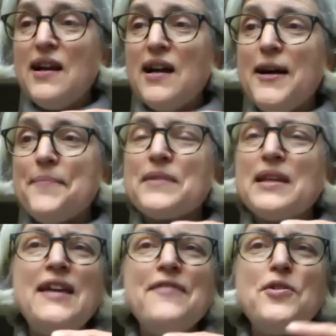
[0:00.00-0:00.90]

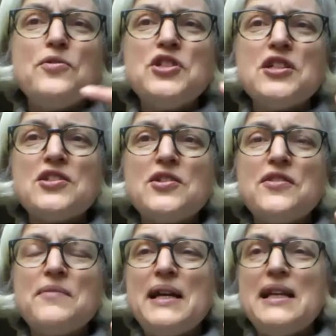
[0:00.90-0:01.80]
If you're just on
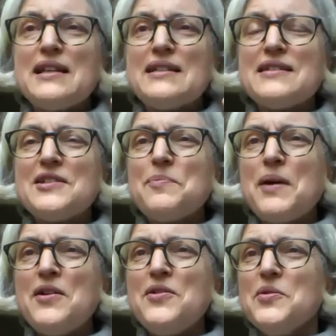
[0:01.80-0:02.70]
the mailing list, I
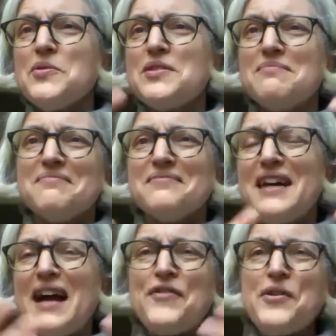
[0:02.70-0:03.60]
suppose
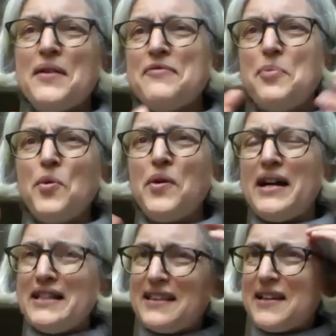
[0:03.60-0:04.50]
have you ever bought
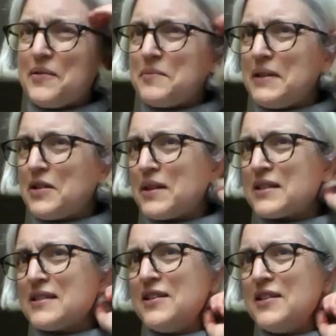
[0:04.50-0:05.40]
anything would be a
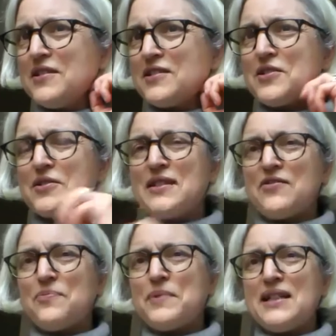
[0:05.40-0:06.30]
question that you'd ask
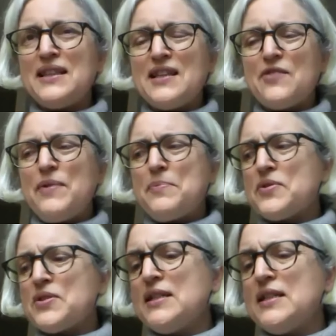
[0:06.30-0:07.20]
yourself. But I think if people
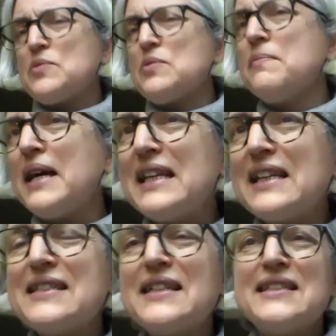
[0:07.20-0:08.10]
sign into a mailing
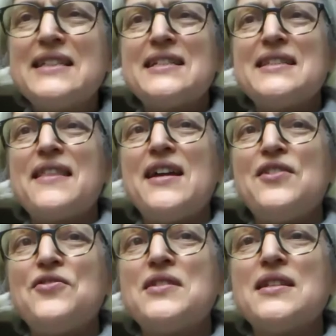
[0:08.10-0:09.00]
list, that suggests that they're
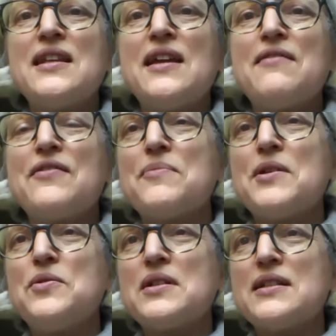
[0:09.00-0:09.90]
interested in hearing from
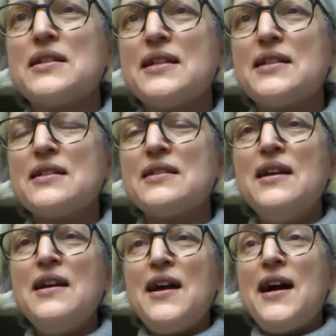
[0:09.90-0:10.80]
the organisation,
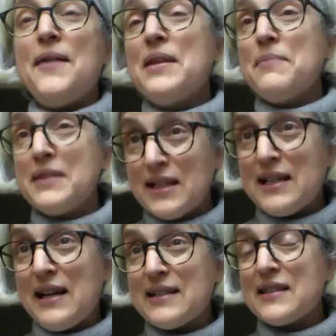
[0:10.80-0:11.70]

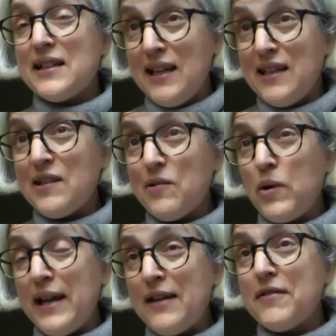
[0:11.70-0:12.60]
particularly as in the
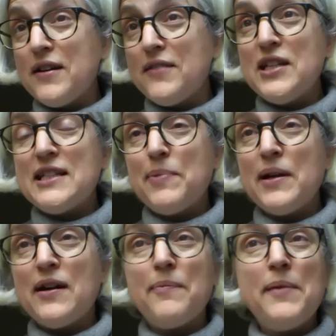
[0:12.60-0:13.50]
era of
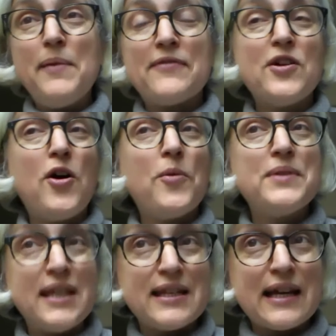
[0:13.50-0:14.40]
GDPR, people have to
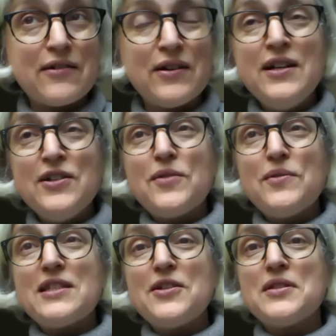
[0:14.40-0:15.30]
opt in now. So
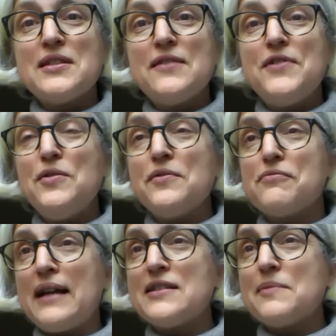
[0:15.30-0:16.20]
it's not as if you have
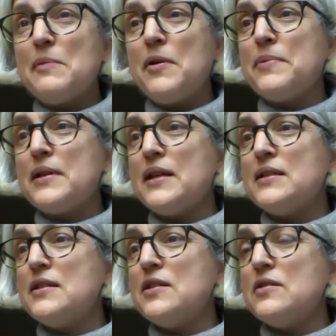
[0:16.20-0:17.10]
randomly
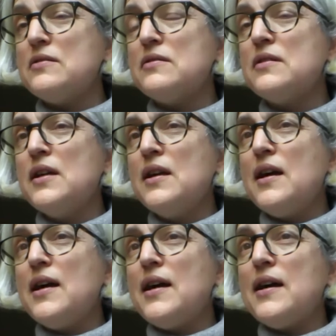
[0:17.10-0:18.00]
populated your
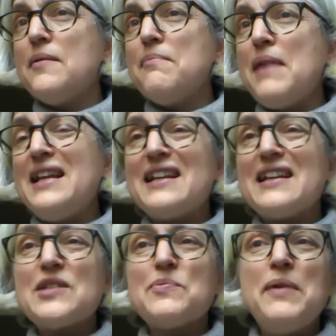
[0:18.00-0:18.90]
mailing
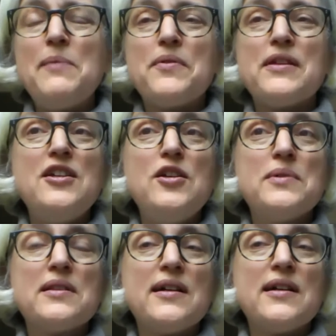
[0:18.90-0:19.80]
list with people that you
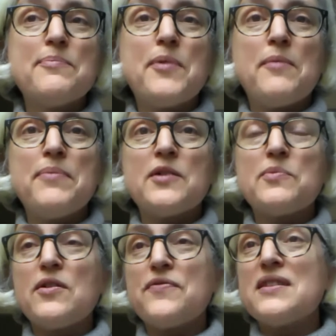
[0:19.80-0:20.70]
would like to bombard
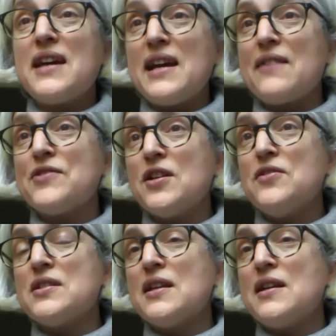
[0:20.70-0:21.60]
with offers. They have
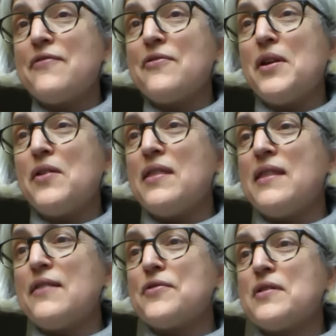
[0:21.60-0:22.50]
chosen to hear from you, and
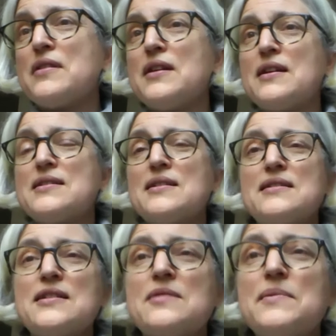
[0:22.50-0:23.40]
therefore I think it's a
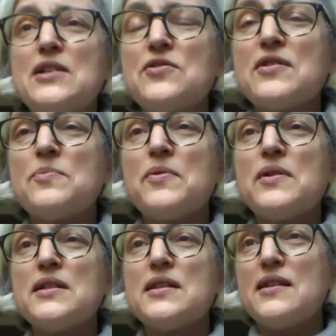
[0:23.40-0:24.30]
legitimate interest
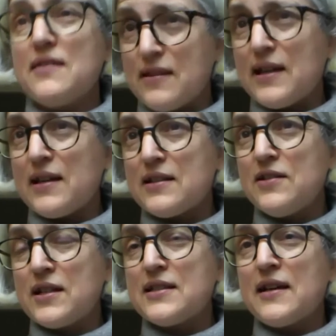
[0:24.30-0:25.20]
point that
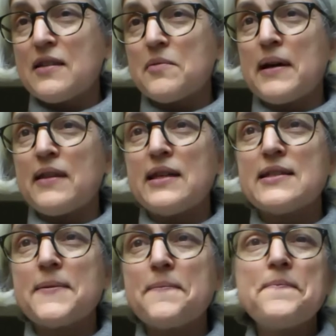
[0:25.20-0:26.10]
you can tell them about this.